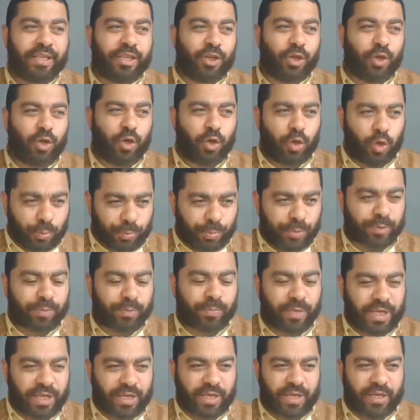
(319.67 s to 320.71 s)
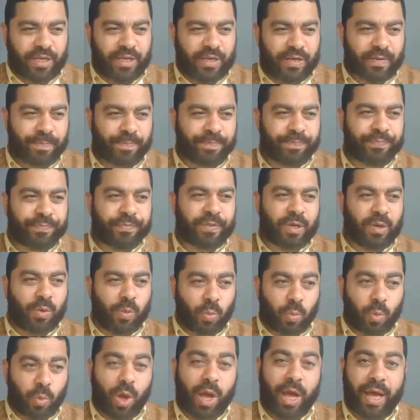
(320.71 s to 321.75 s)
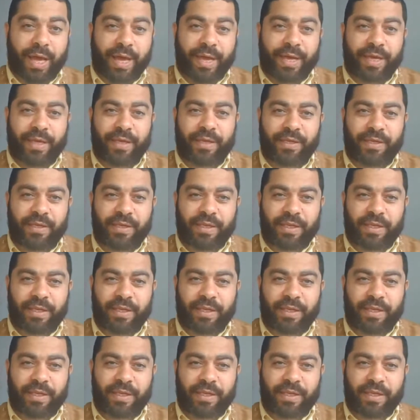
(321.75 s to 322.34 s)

Who put me here? Why?